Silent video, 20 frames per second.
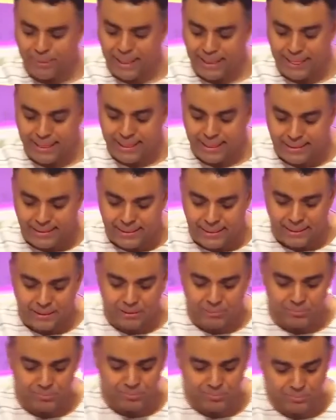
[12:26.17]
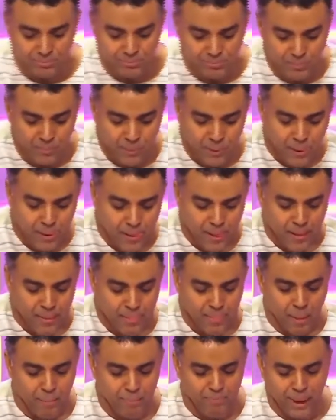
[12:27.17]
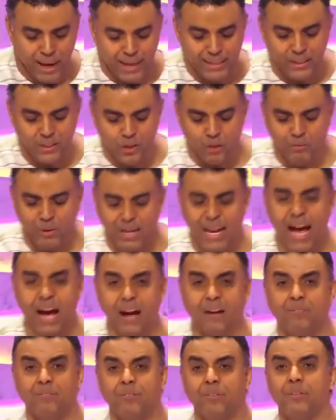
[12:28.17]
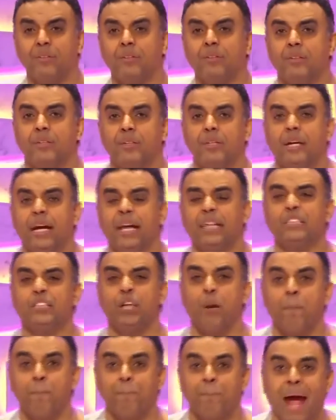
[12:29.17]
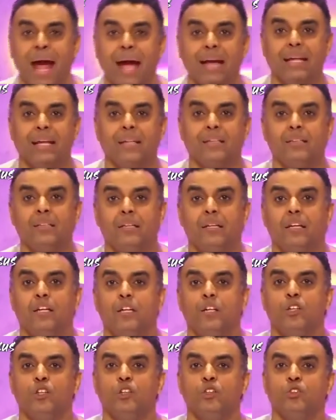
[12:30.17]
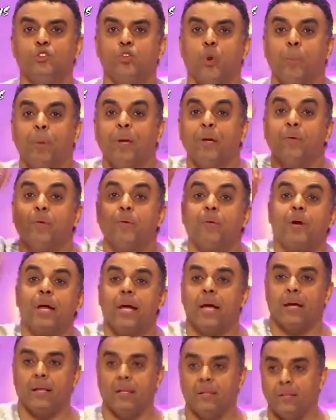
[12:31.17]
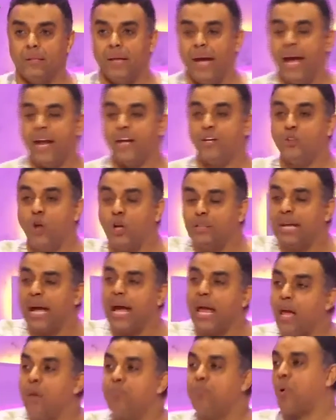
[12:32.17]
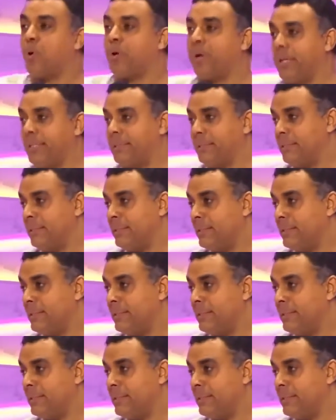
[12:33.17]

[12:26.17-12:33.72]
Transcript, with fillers: 13, the burden of love is the burden to be real and not a hypocrite.